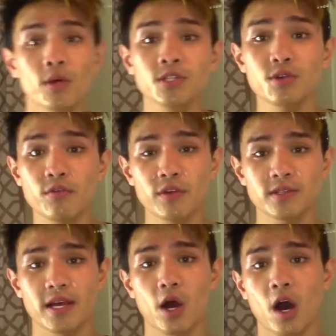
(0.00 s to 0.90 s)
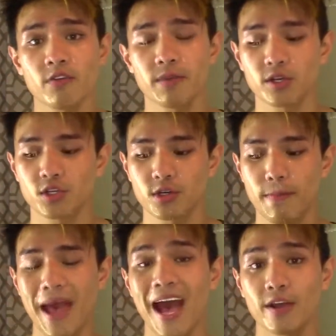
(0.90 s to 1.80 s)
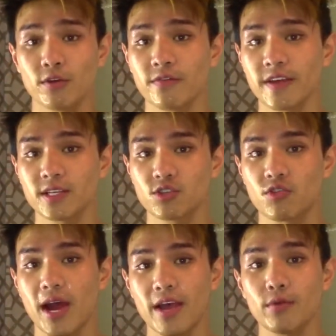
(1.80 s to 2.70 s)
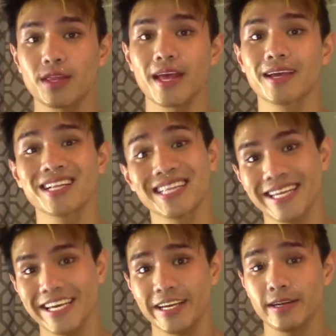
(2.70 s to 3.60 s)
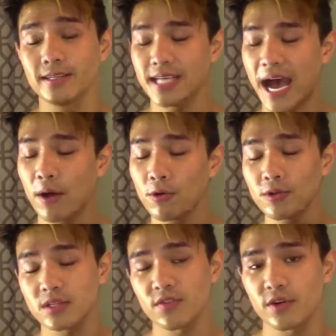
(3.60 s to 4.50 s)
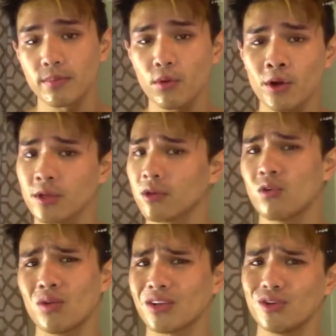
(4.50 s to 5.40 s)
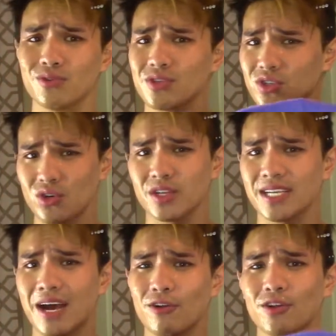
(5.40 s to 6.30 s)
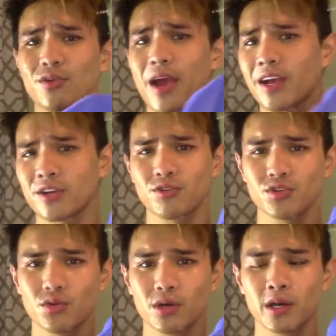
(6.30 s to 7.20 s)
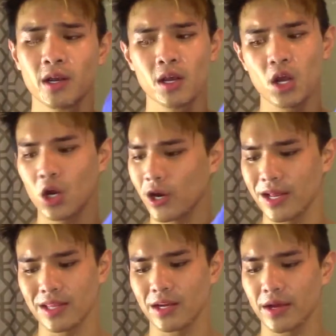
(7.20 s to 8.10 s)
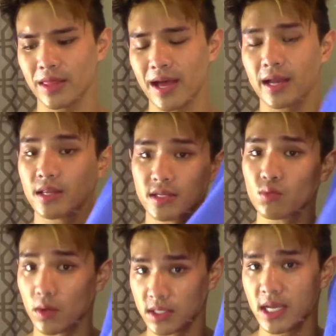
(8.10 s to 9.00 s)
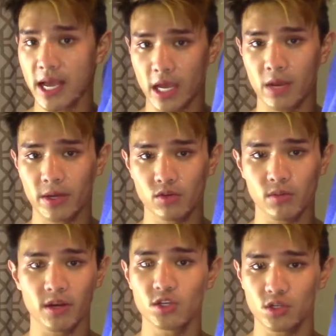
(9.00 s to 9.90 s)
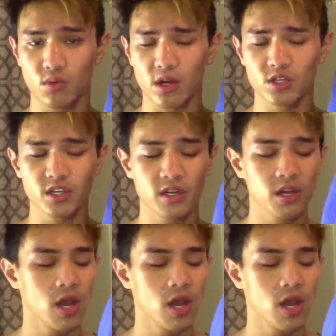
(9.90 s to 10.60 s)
Once you have rinsed that off, make sure to pat your face dry with a clean towel. It's very important. You don't want to use a dirty towel that you hang on your door or anything like that. This was hanging on my door, but I just washed it.